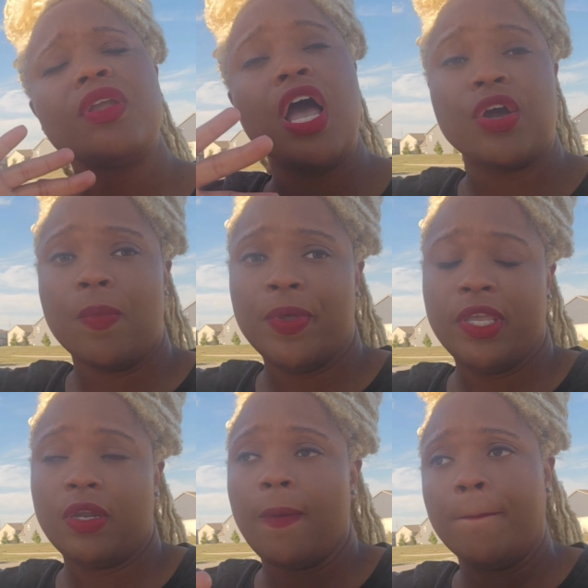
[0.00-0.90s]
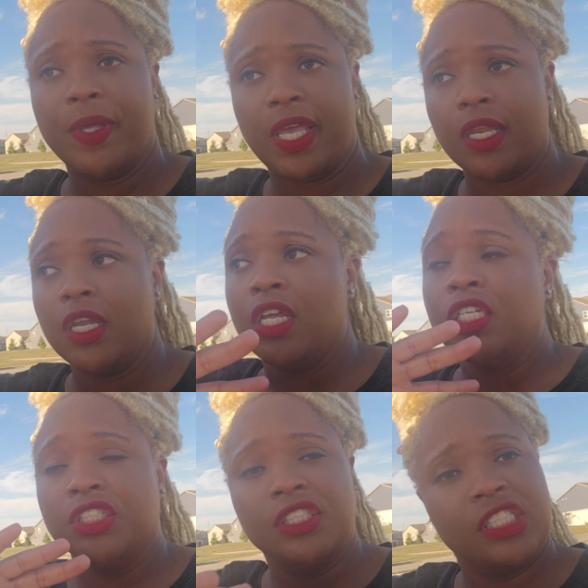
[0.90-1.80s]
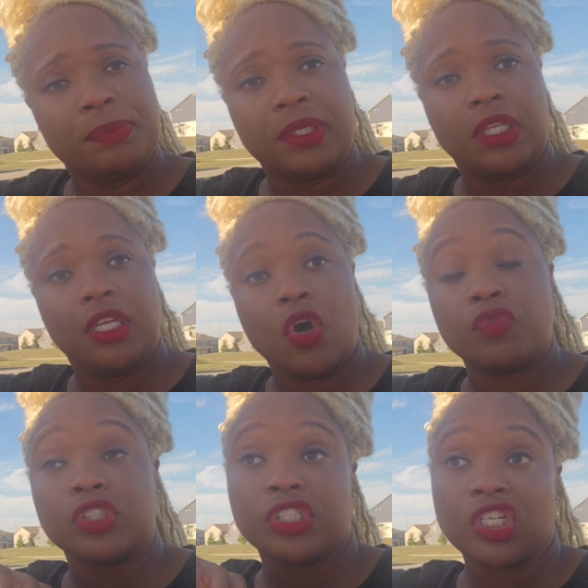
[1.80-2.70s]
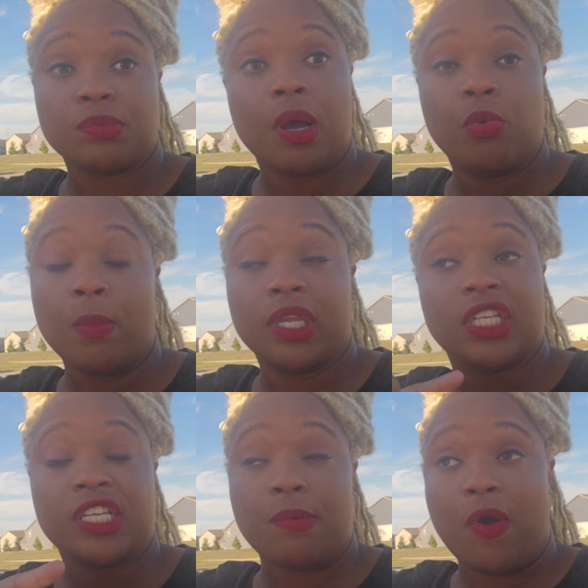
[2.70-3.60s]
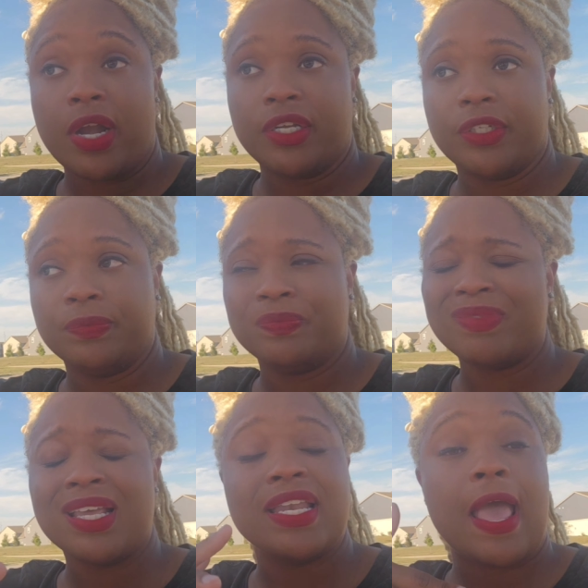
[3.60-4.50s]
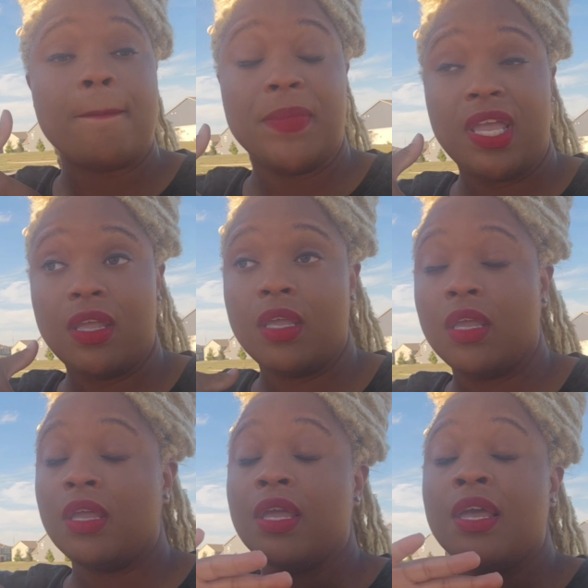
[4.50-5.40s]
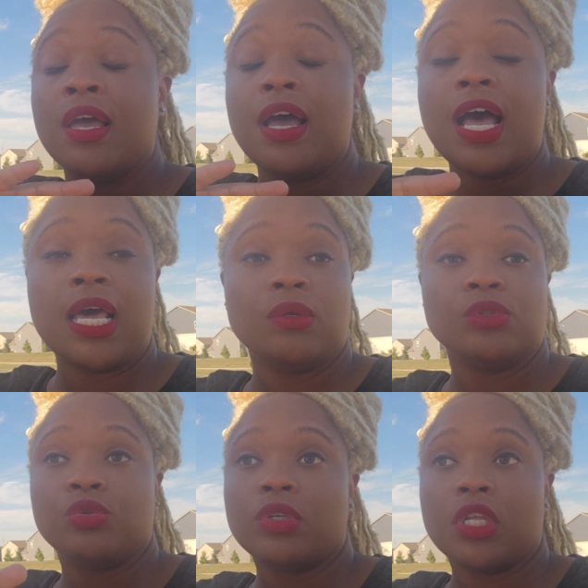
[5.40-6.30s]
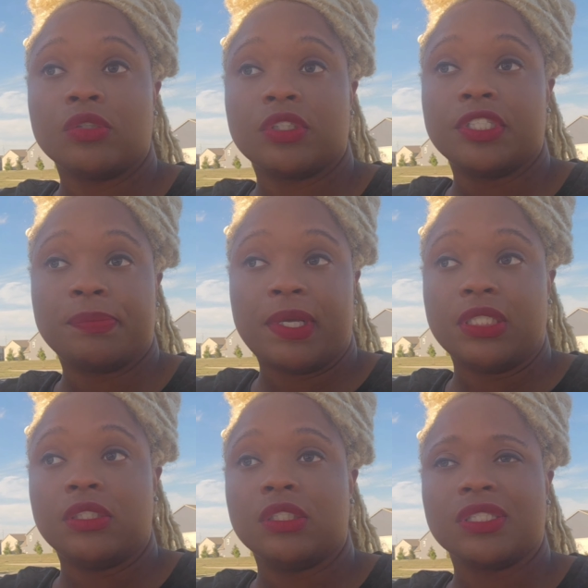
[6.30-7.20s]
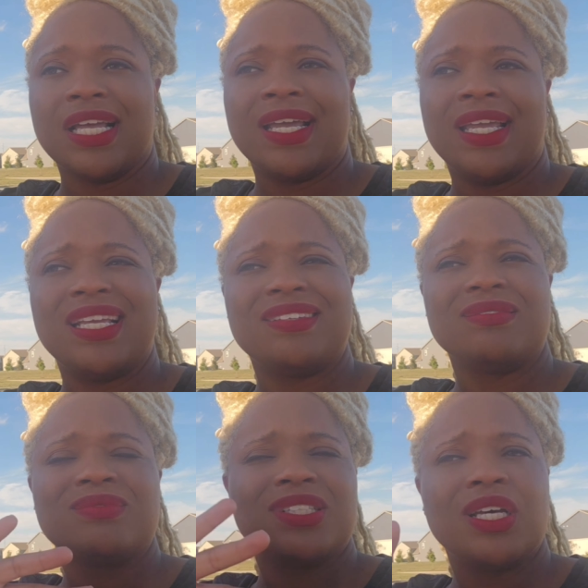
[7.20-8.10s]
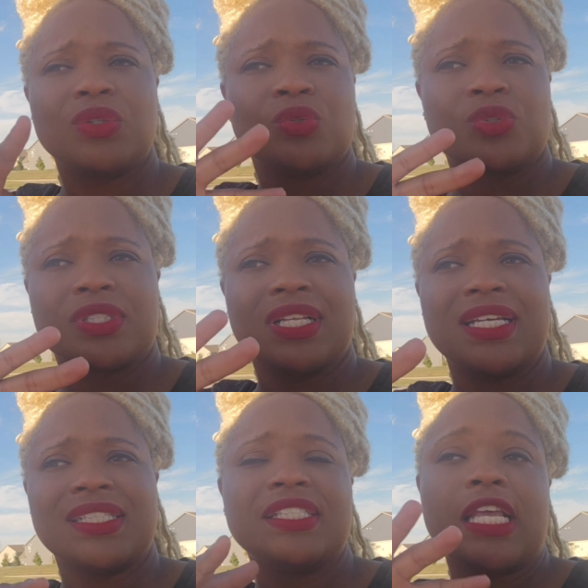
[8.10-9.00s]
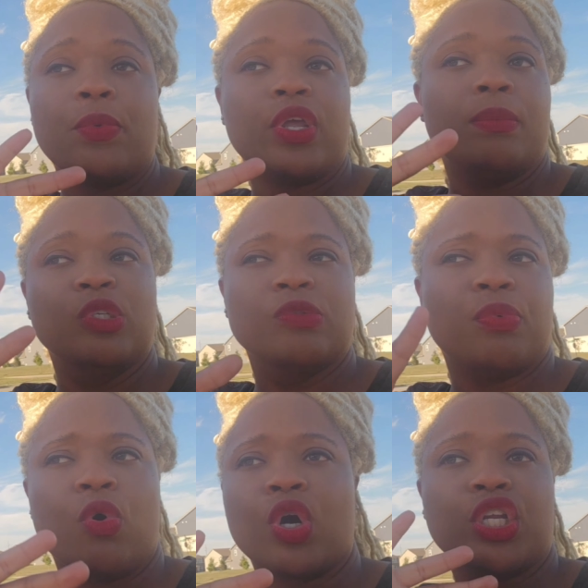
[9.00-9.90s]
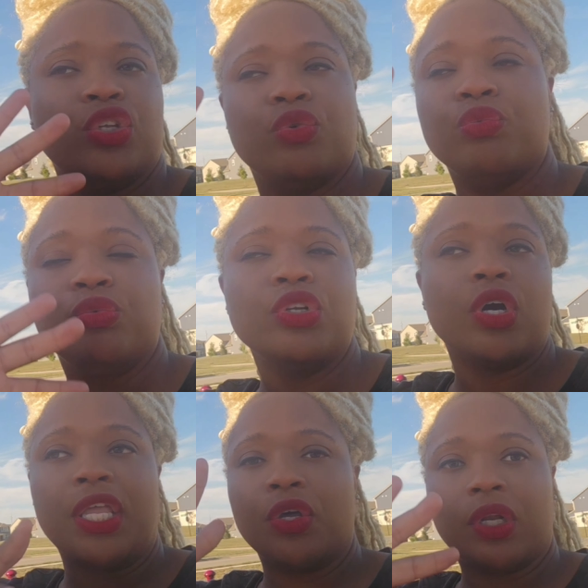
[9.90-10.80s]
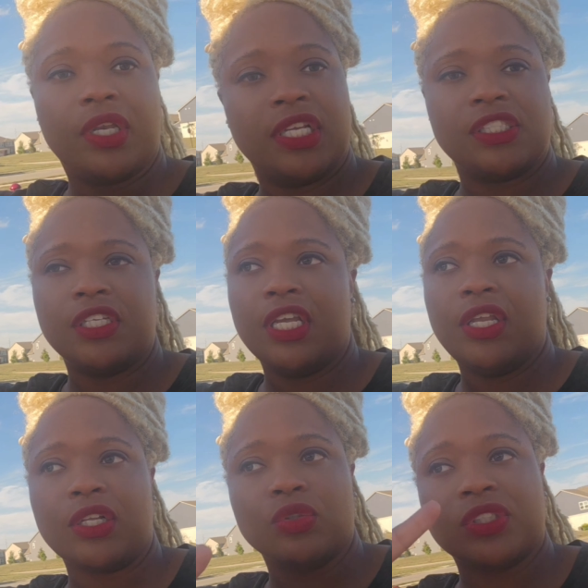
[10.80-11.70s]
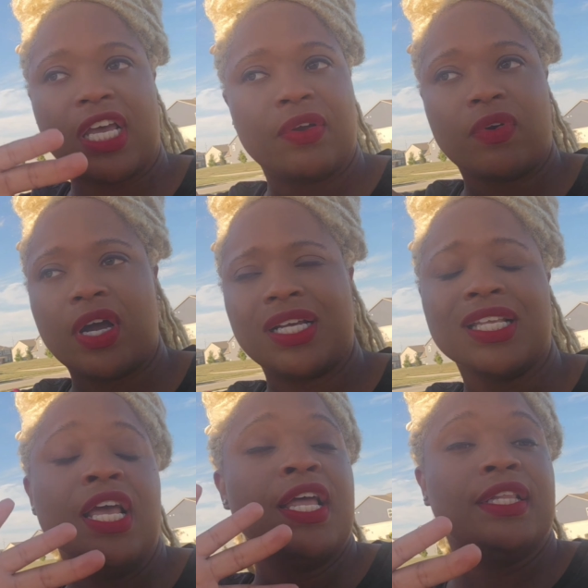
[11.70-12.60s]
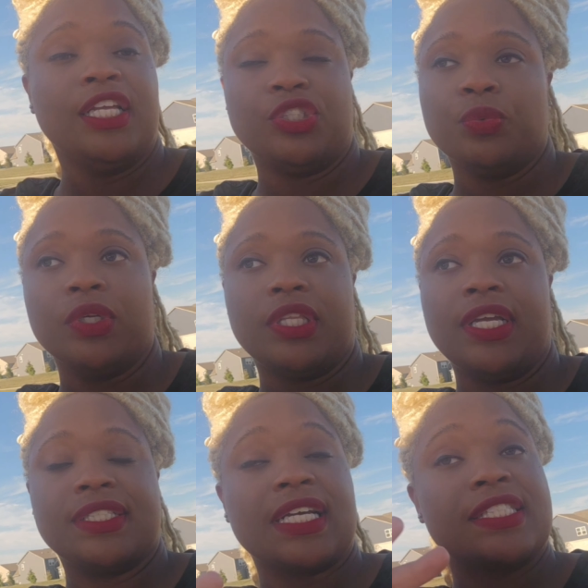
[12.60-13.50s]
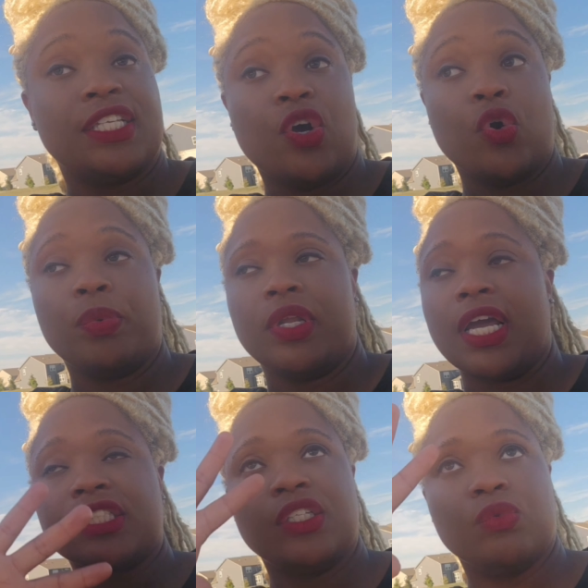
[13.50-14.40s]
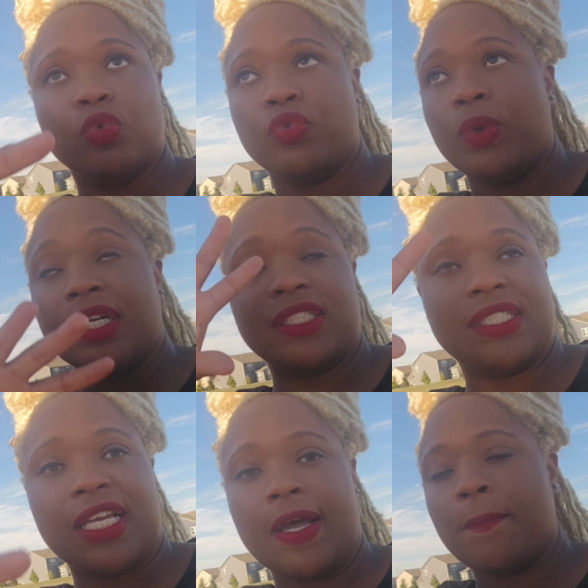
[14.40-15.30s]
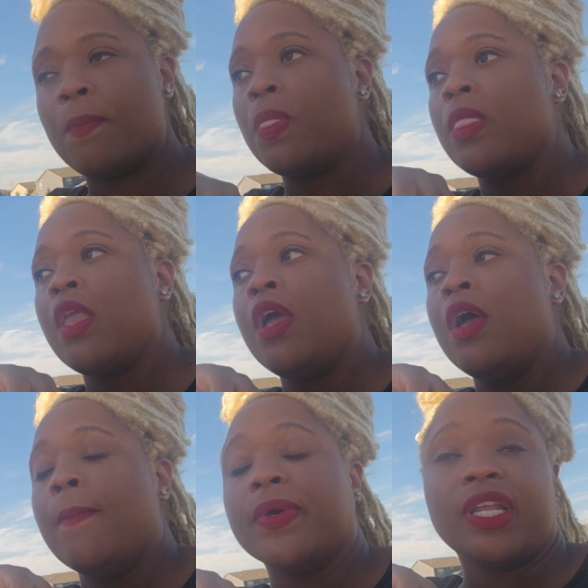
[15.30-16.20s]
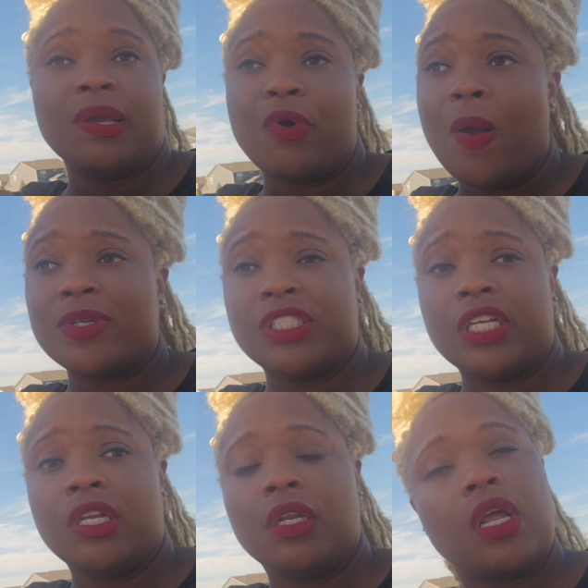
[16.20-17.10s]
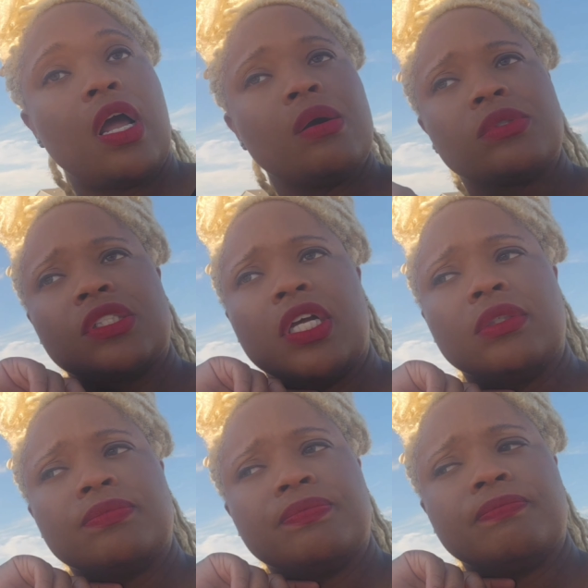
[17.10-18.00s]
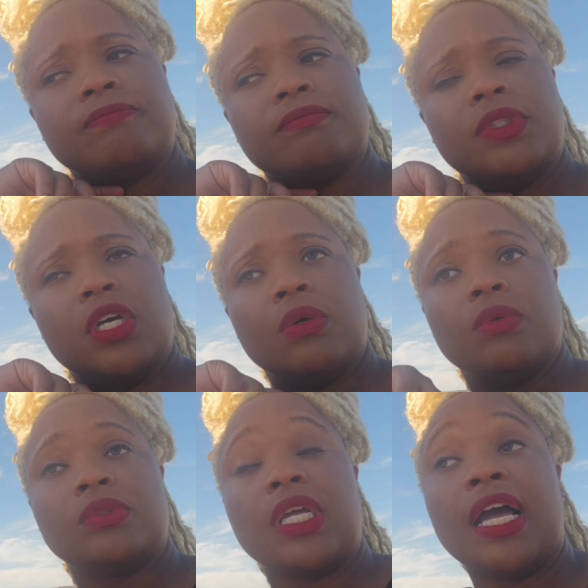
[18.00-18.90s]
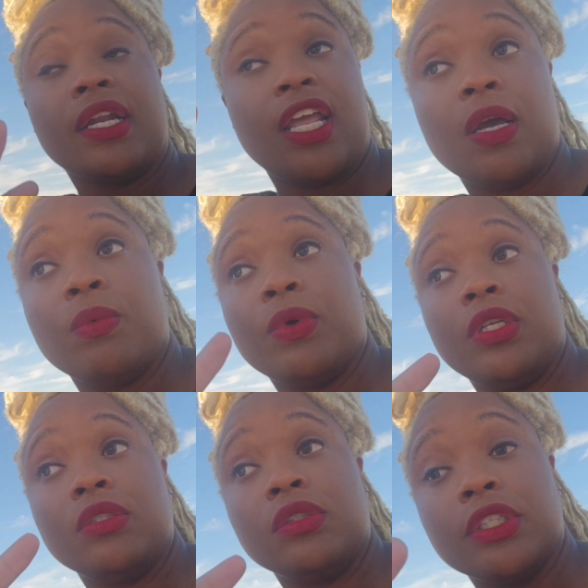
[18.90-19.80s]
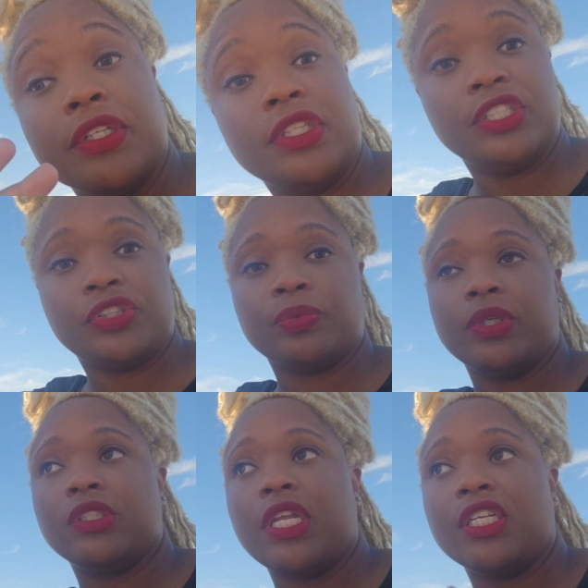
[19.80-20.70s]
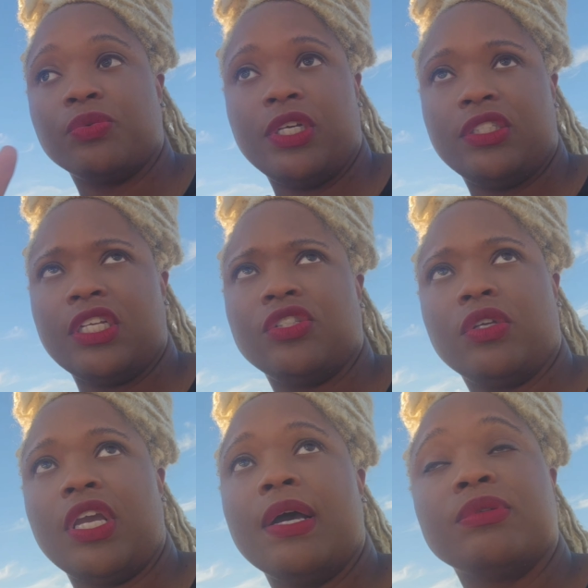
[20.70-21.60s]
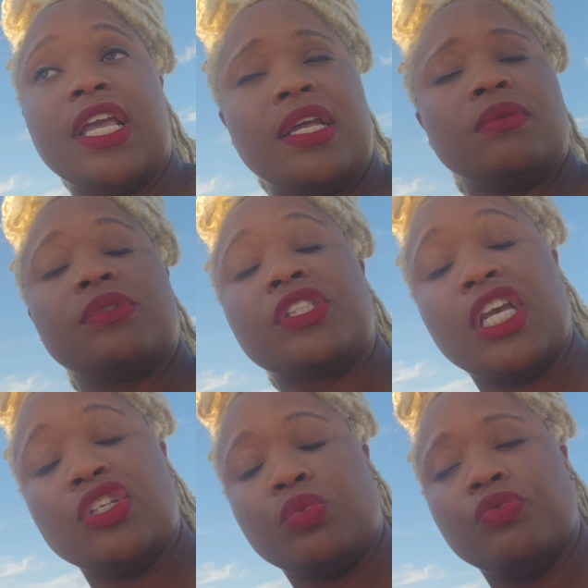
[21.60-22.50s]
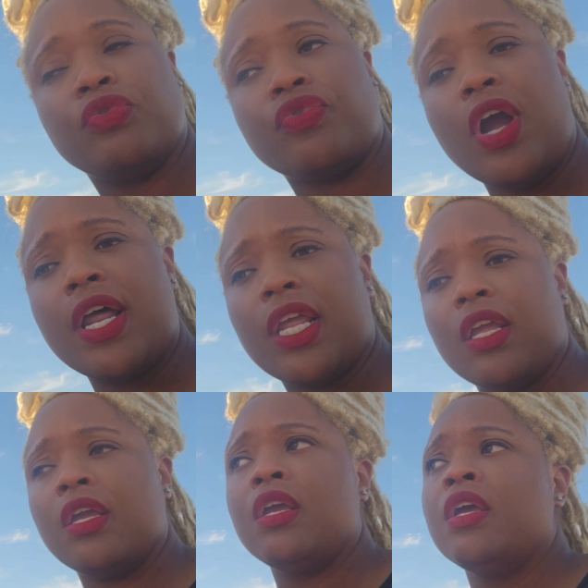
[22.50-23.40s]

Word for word: I go pick it up Bet She sends me the link over to schedule my appointment to get the MRI done. Now, me, I don't do closed in spaces like tunnels. Like, let's say we at a amusement park and you, you know, how you go to Disney, get a little tight rides. That's the one thing because I can see opening, I can see the roof, I can see the sky. But the MRI machine, I was like, mm, no, I could have had one done this week. Today is Wednesday, so yeah, I was had scheduled one for Friday.